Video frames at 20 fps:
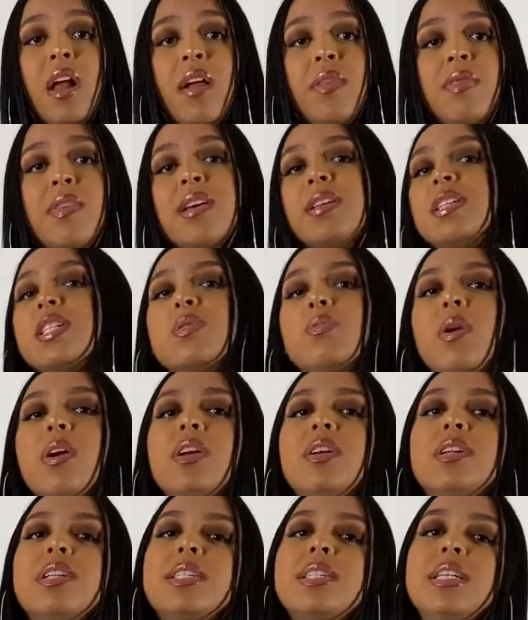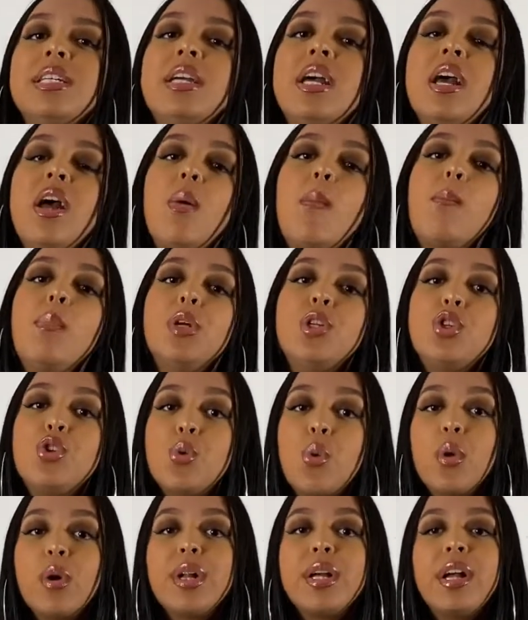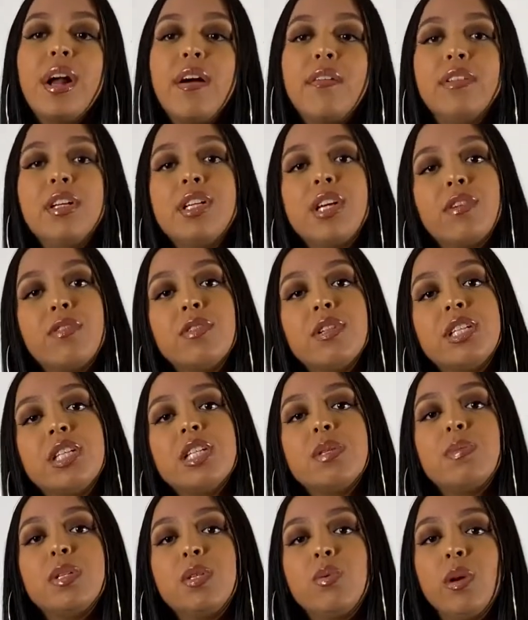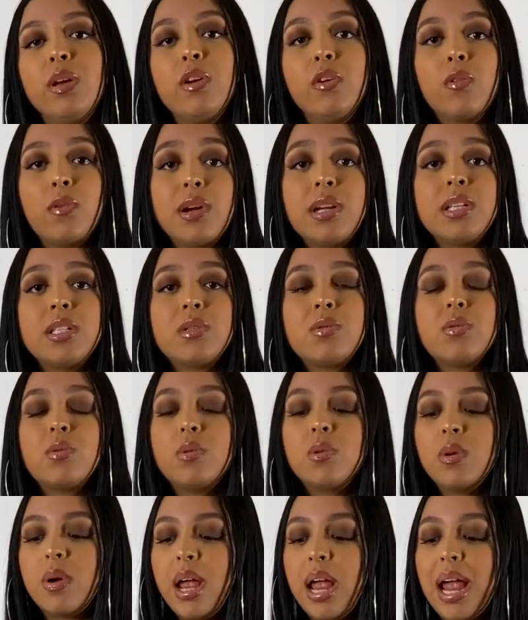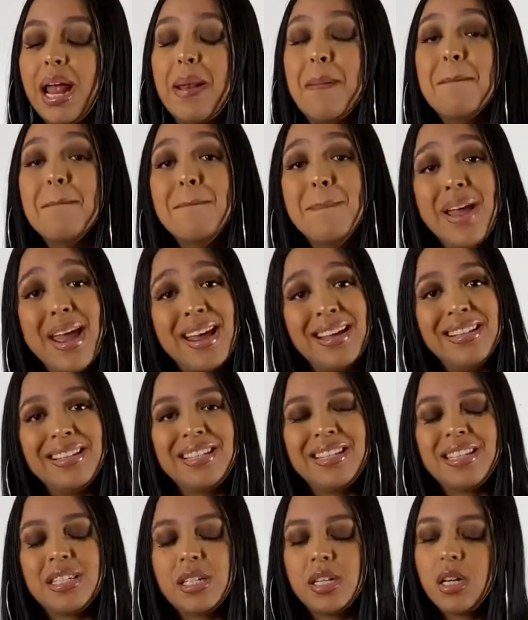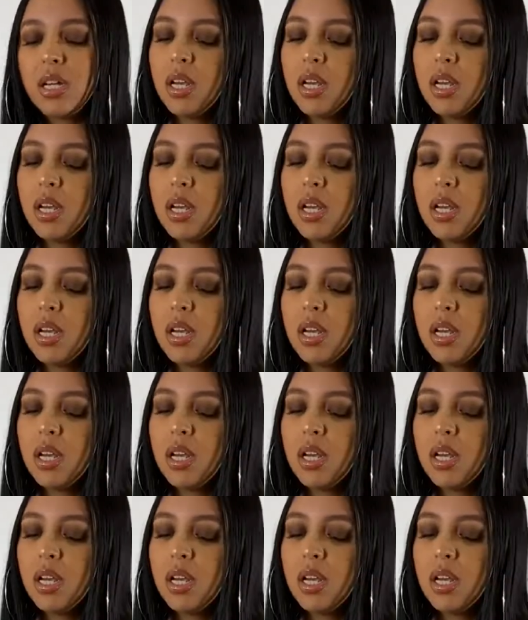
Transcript: This is where you're going to see majority of the differences between grade school and men's.